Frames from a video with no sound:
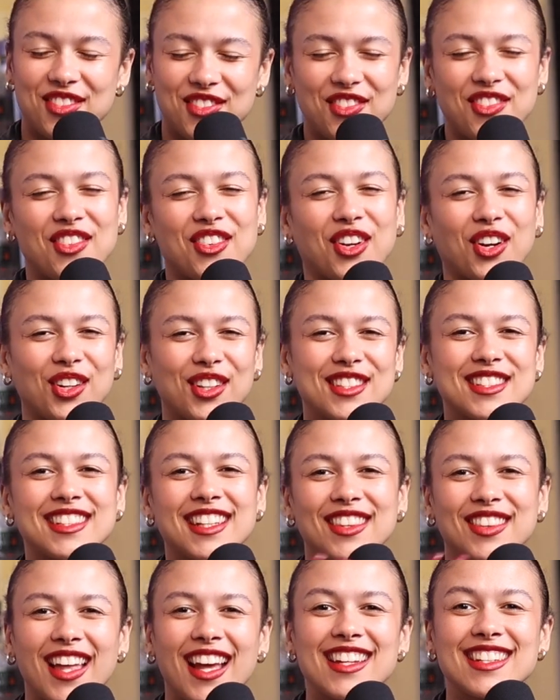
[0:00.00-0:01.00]
if the girls
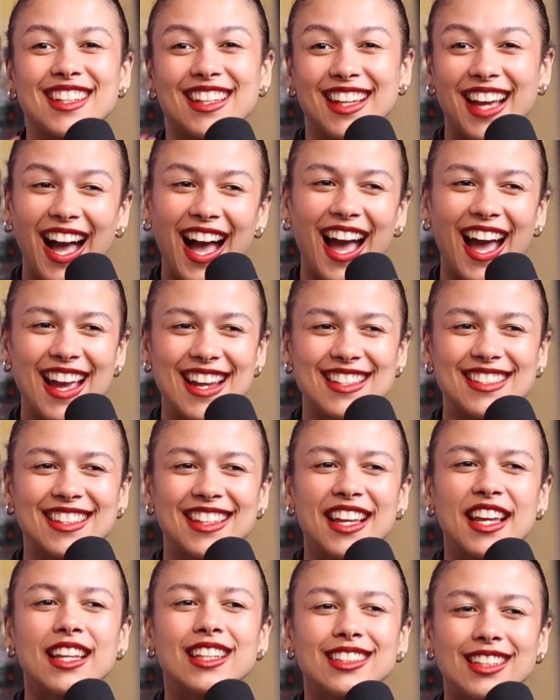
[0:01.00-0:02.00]
did that to guys,
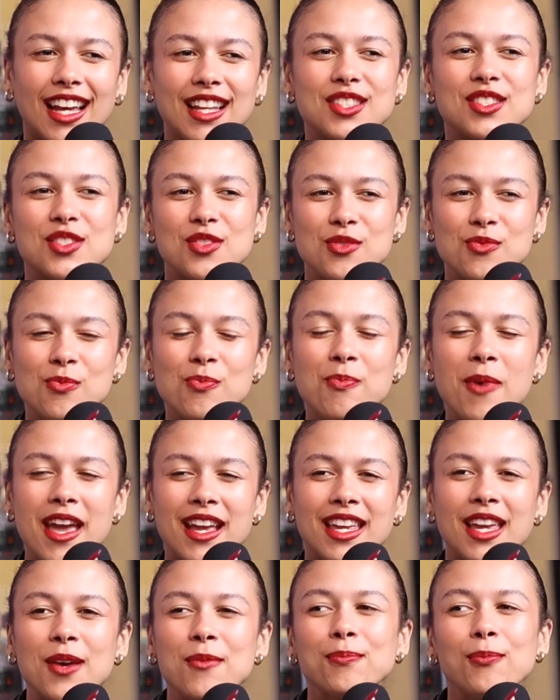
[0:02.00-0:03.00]
yes, you
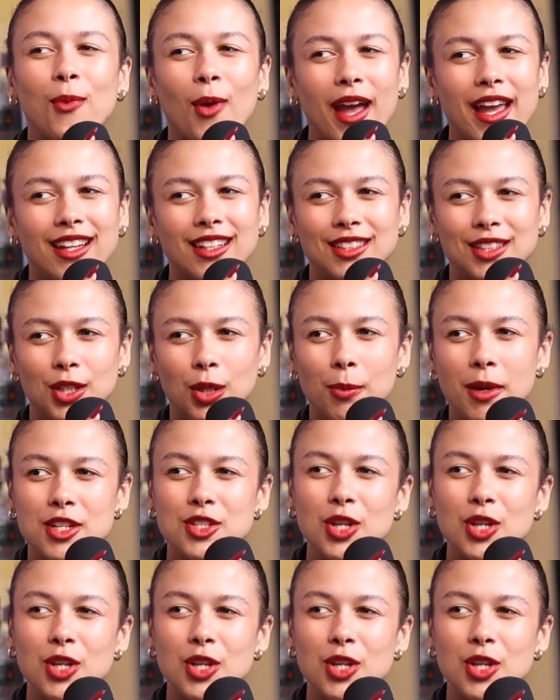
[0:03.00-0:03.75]
make him wait a little bit.